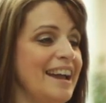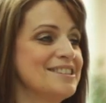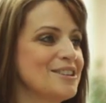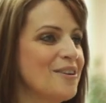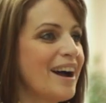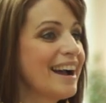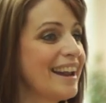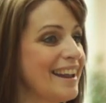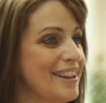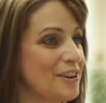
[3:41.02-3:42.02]
And so I
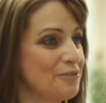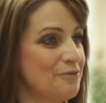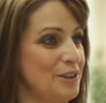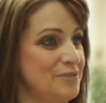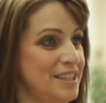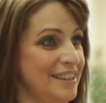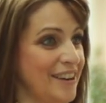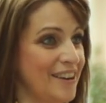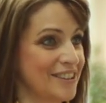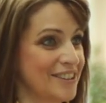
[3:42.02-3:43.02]
got out of there for
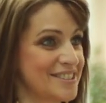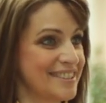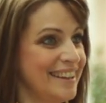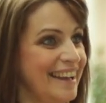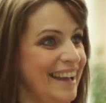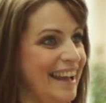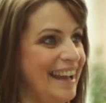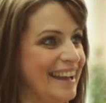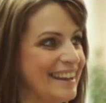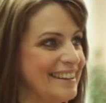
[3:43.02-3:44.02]
$15
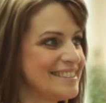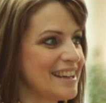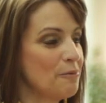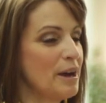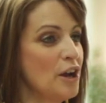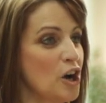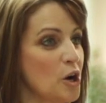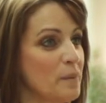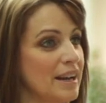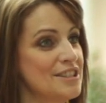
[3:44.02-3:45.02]
and went
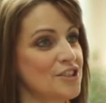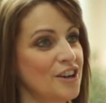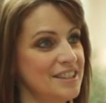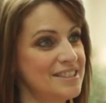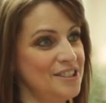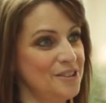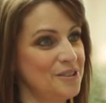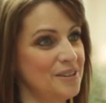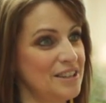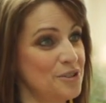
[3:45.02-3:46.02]
home and I started
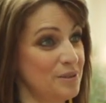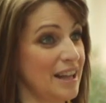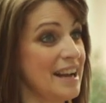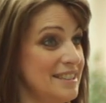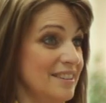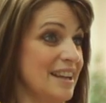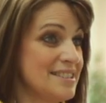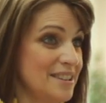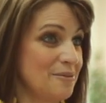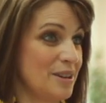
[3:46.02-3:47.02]
to do, a, I did a
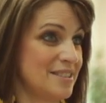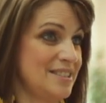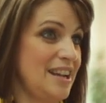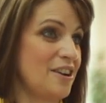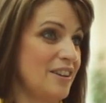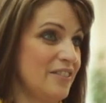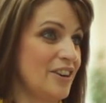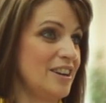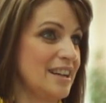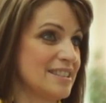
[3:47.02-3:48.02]
lesson with Sierra. The
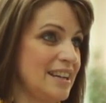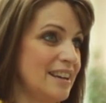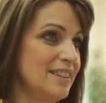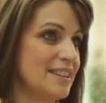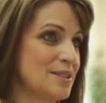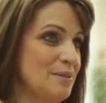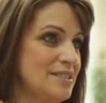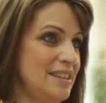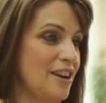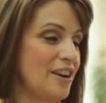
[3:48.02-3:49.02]
very next day, I had a lesson
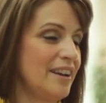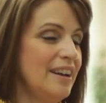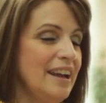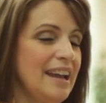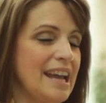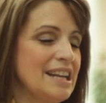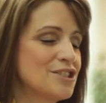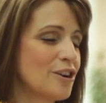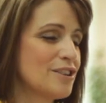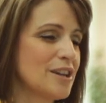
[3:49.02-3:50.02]
with Sierra. And it
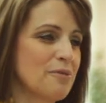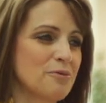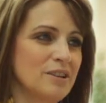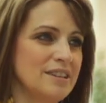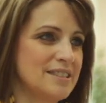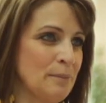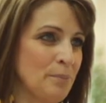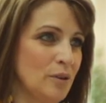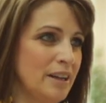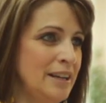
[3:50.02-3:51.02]
starts off really
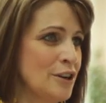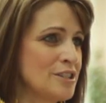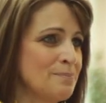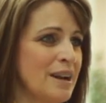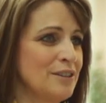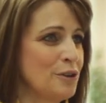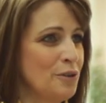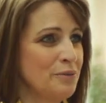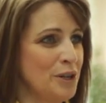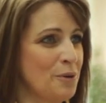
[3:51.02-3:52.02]
simple. And here's my
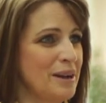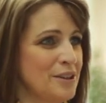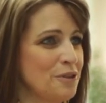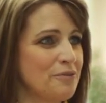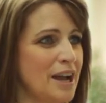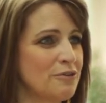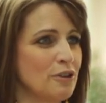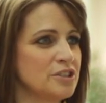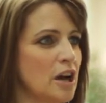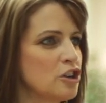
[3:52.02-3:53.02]
little, you know, my little five year
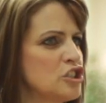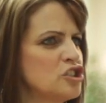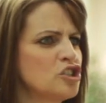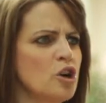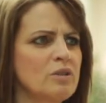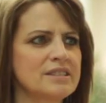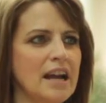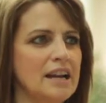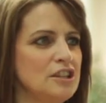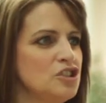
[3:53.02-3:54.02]
old daughter. She's so
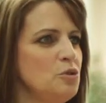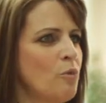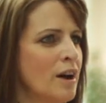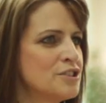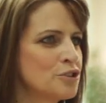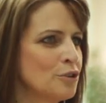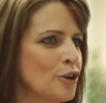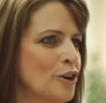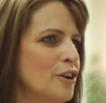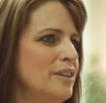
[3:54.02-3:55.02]
excited. She wants to
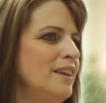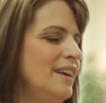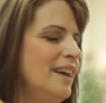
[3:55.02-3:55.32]
learn.